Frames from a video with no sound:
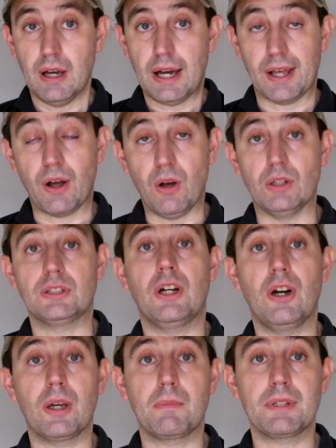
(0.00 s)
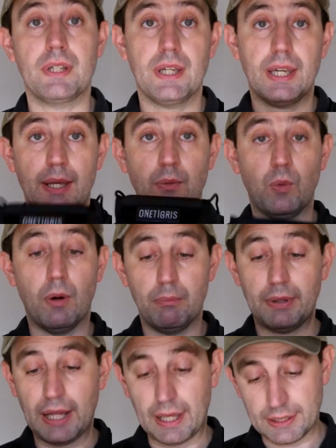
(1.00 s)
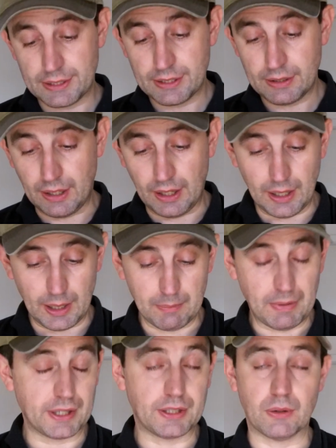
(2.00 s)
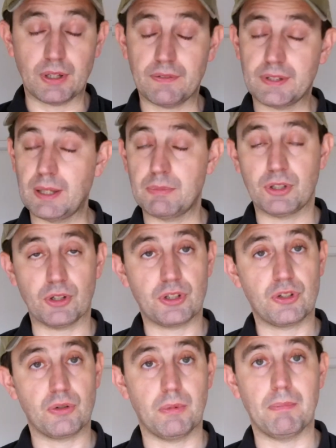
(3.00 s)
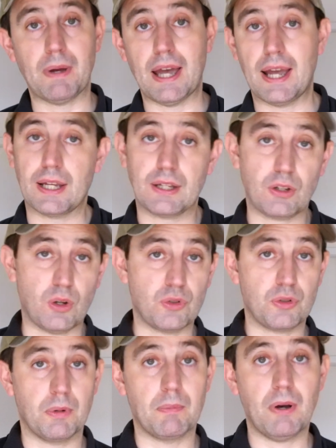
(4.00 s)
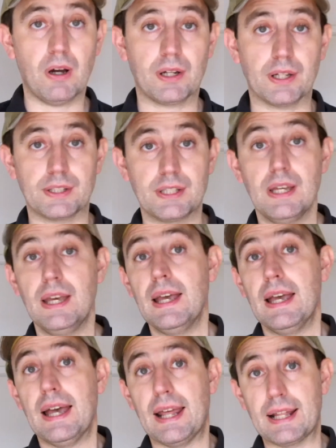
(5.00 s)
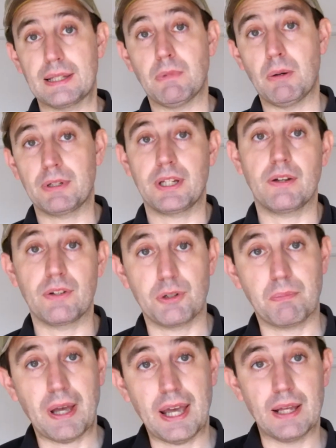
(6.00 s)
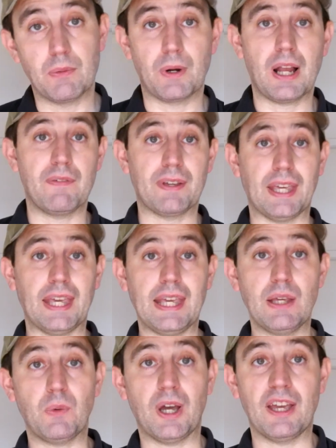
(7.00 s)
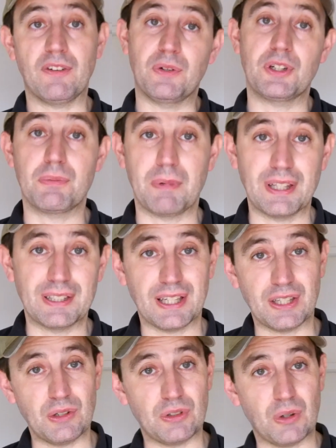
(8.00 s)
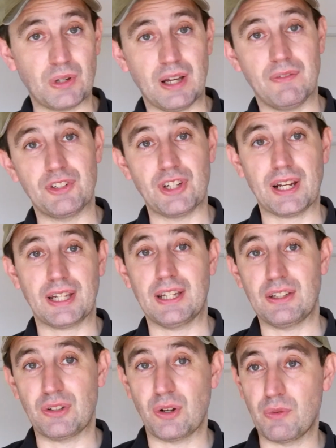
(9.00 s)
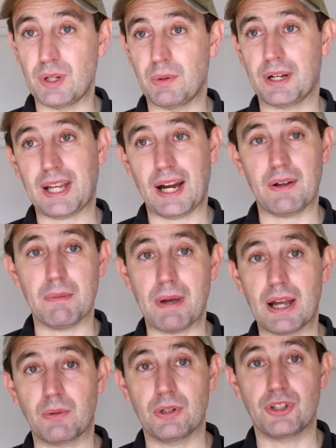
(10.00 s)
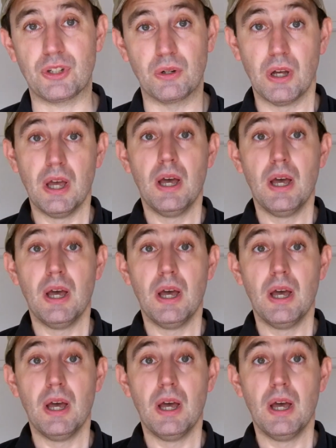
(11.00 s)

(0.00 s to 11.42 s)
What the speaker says: at all times in one place. I don't have to keep searching through my bag, going through my pockets. And at the moment here in Japan, we're having a heat wave, which means that you don't have a jacket and you don't really want to carry a bag with you.